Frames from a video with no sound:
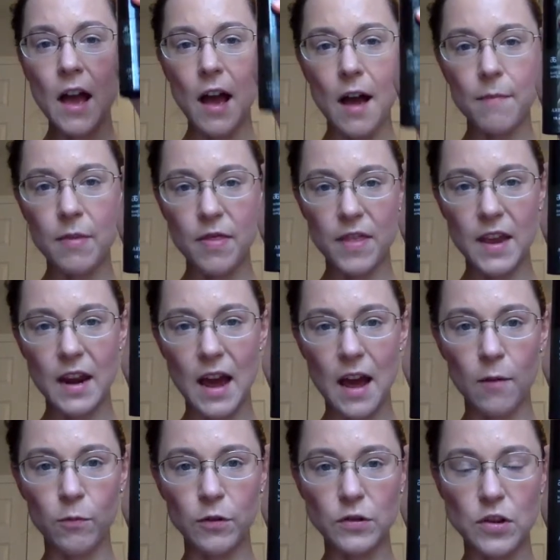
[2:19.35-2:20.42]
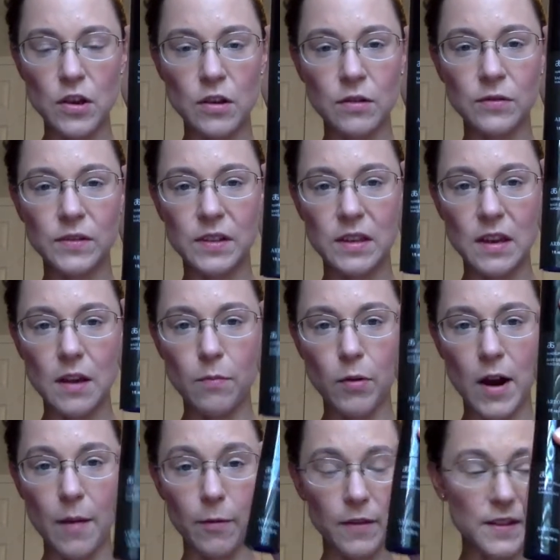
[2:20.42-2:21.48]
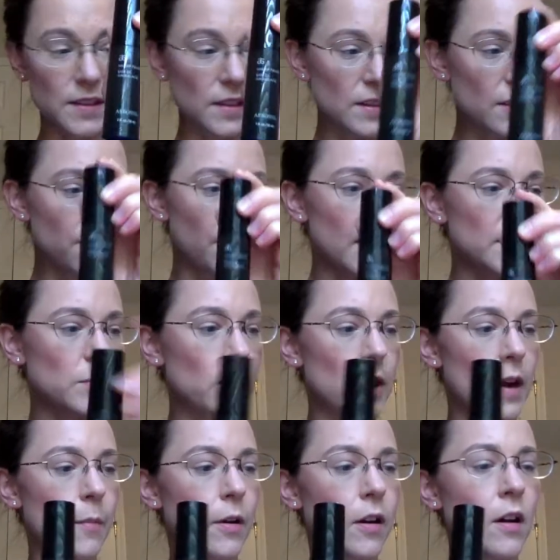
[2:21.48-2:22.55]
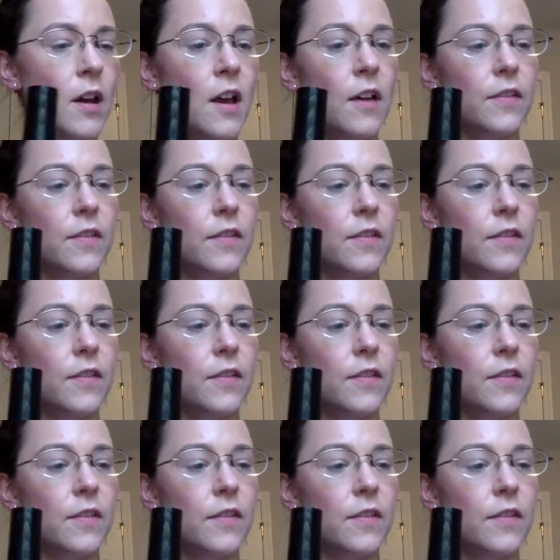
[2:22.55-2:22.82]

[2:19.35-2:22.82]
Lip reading: then I will use the primer. This is the face primer.